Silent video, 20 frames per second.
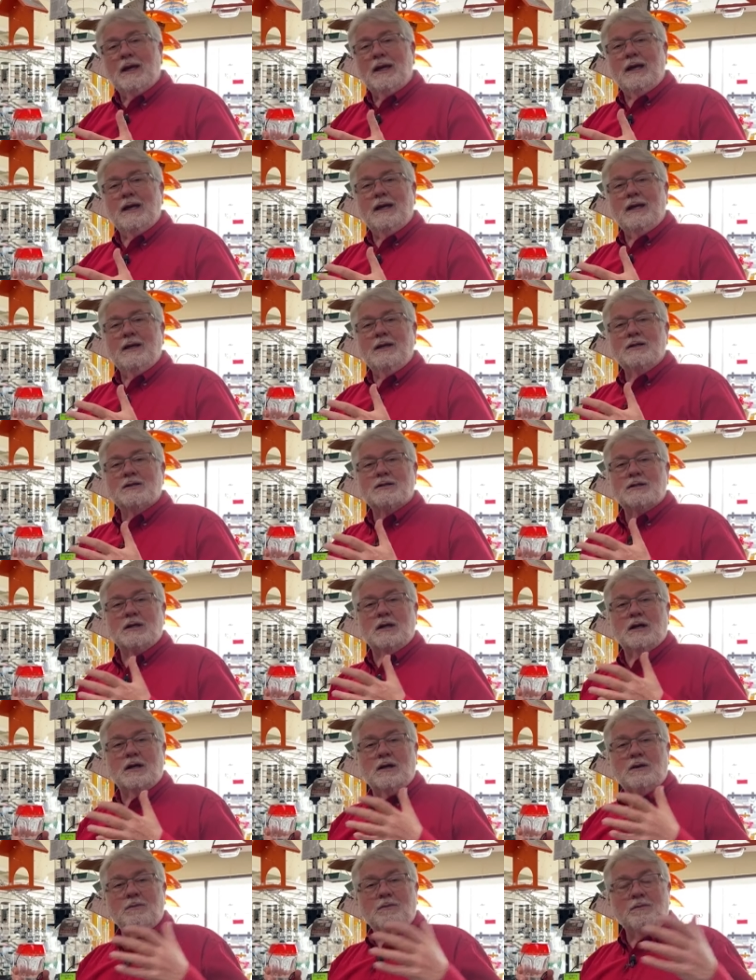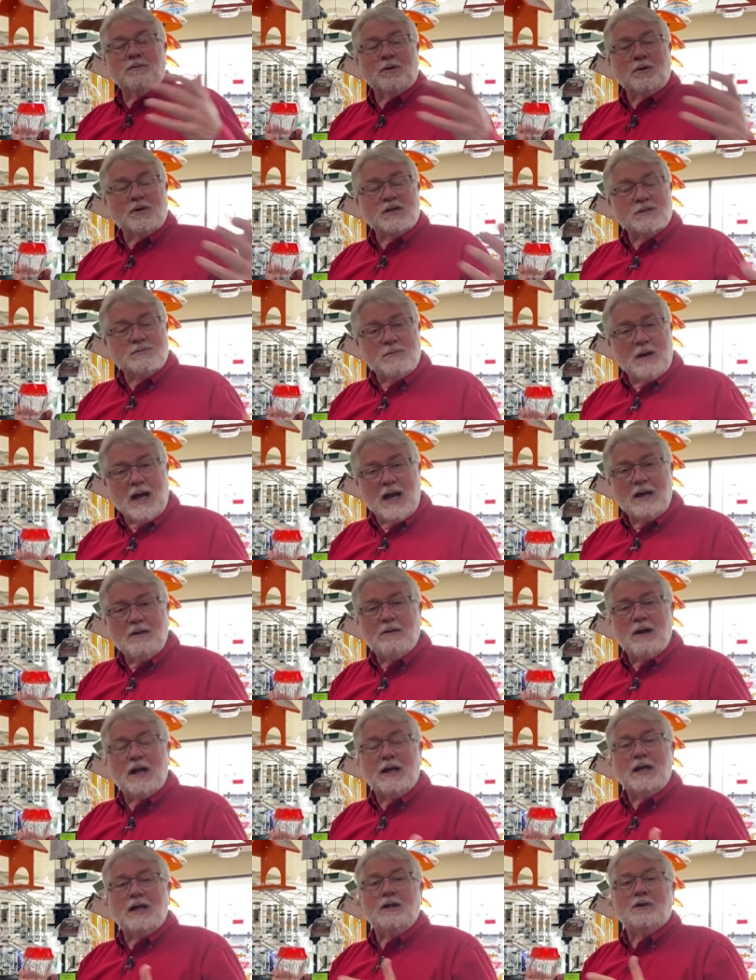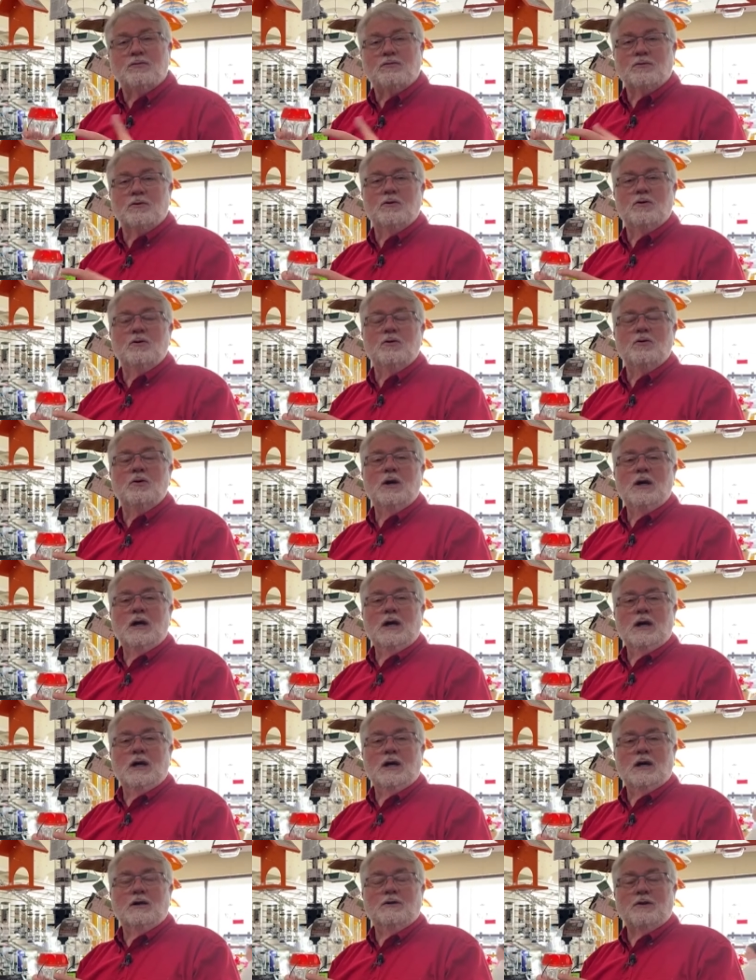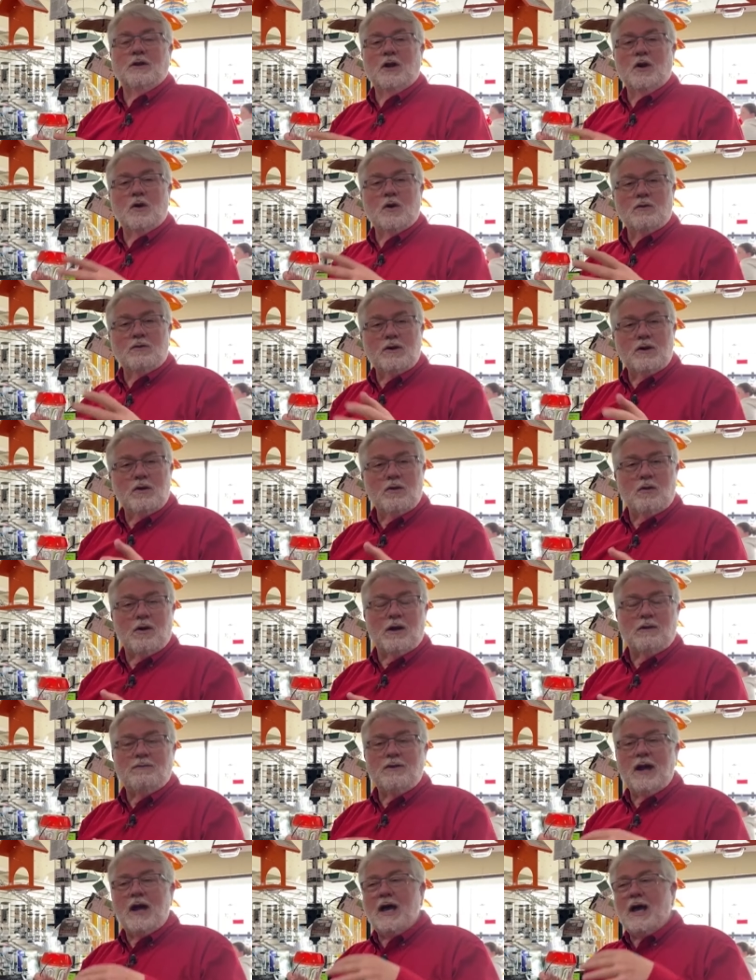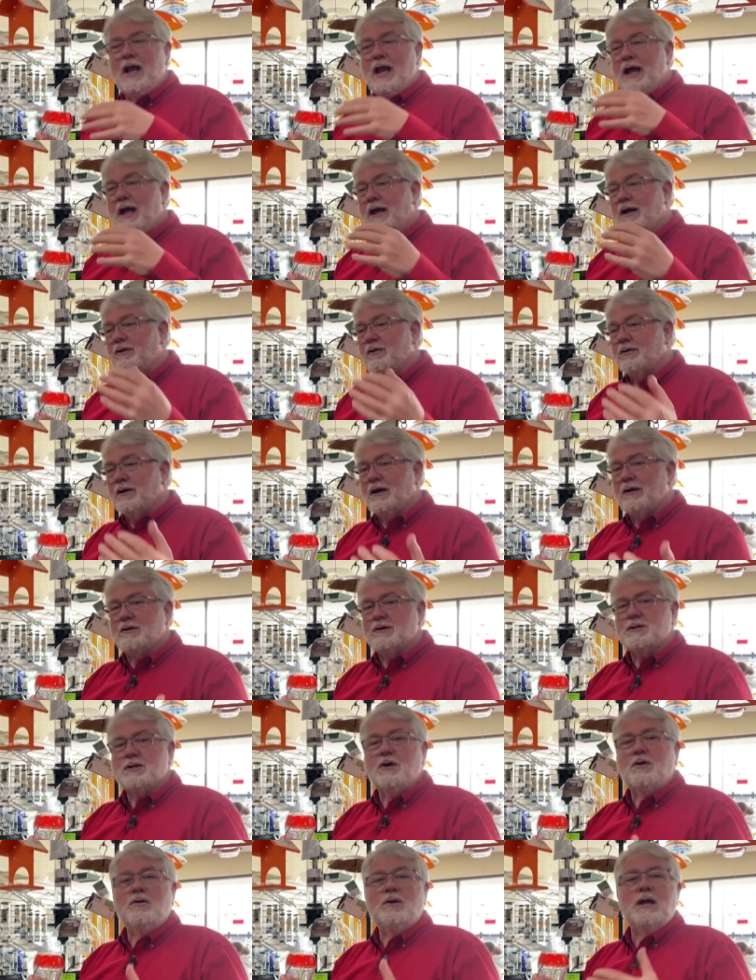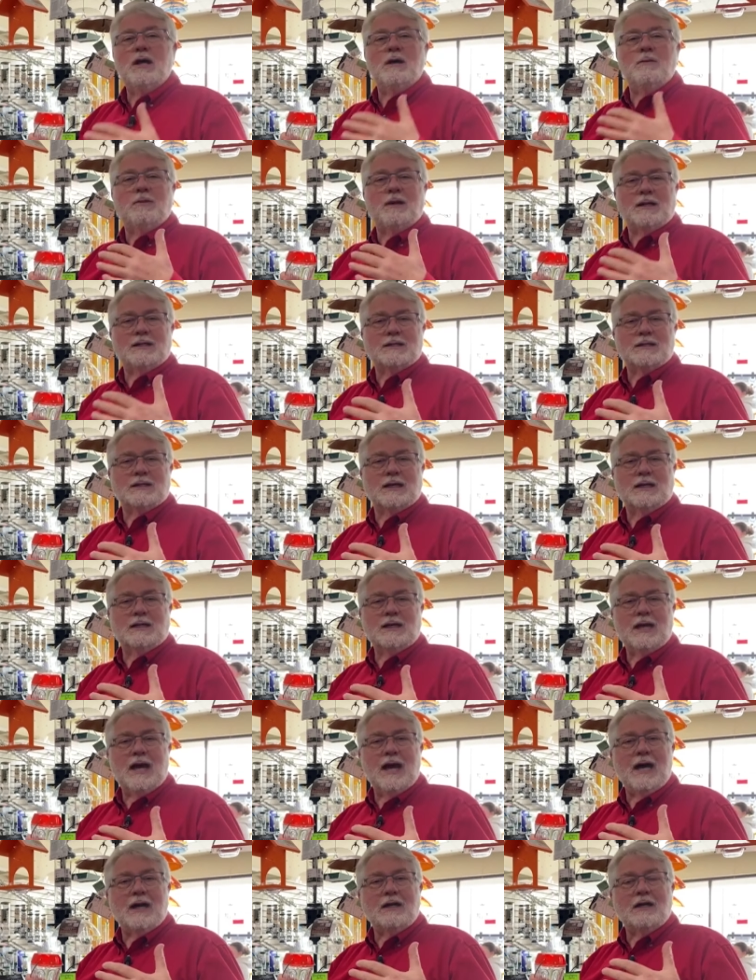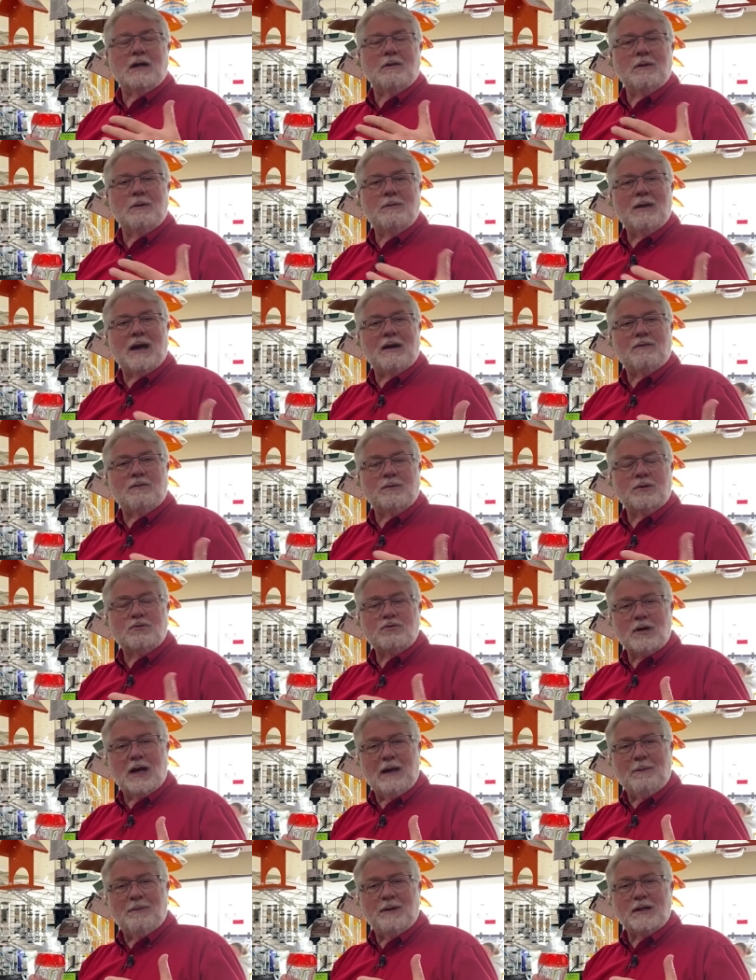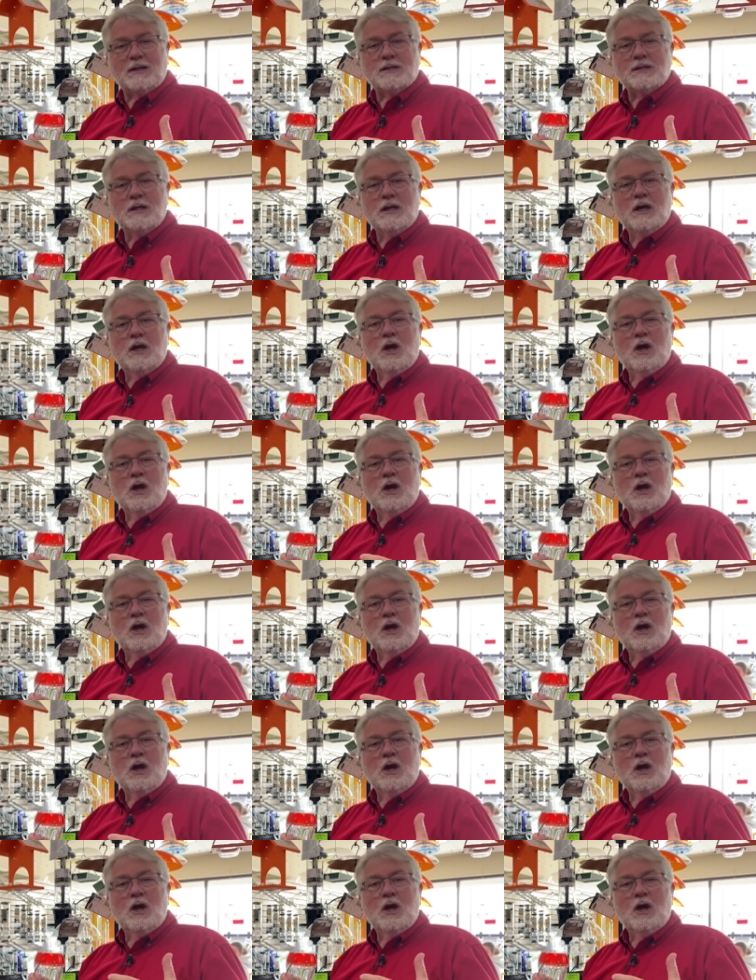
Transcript: is birds migrating through the lower Rio Grande Valley and through Arizona and places like that, coming back from the tropics,